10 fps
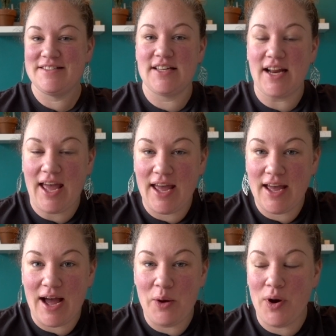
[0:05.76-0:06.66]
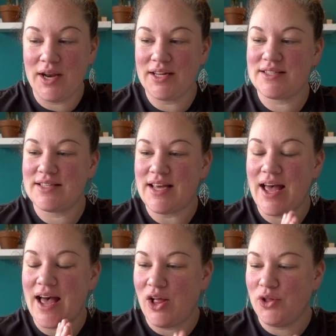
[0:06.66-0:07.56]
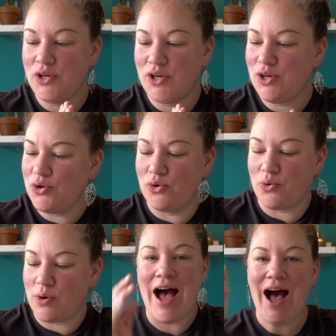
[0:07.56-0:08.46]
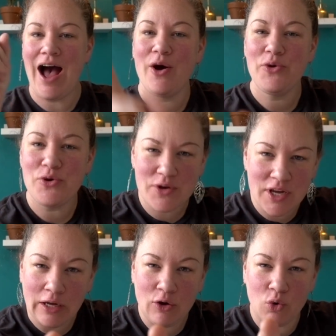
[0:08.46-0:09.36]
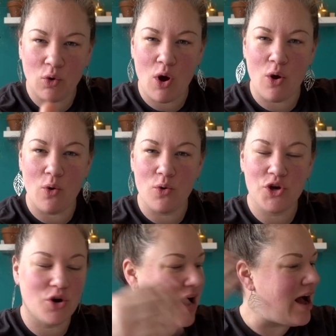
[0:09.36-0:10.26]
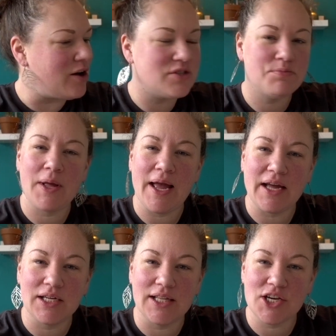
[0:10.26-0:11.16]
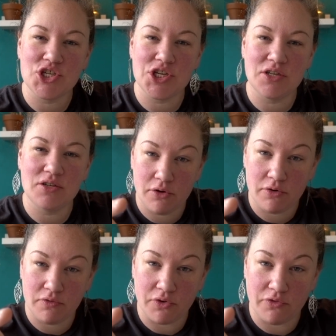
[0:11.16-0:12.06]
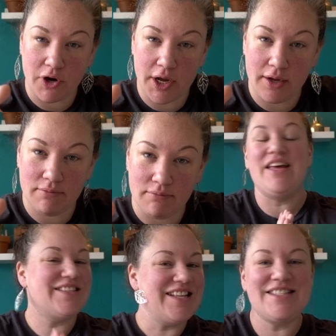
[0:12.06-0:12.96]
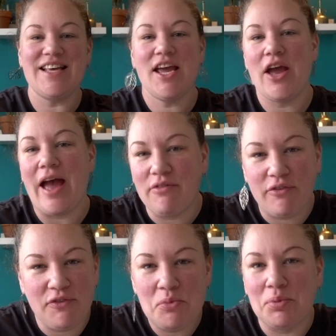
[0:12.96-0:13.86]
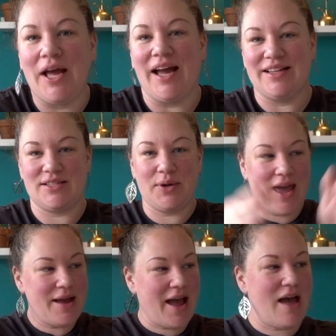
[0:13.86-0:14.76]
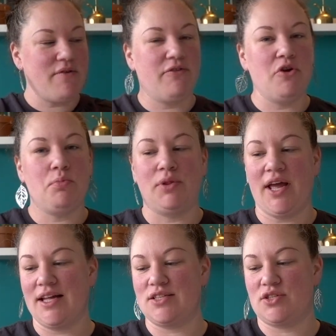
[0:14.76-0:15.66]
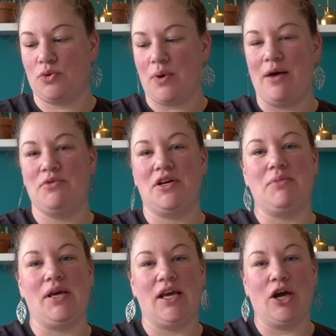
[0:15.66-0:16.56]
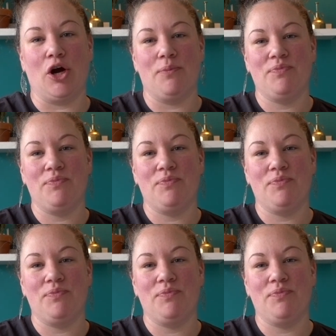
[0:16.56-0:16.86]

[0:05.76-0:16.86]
Today I want to tell you how you can grow your houseplant collection for free. Let's say you have a few plants, okay? I have a few plants surrounding me here.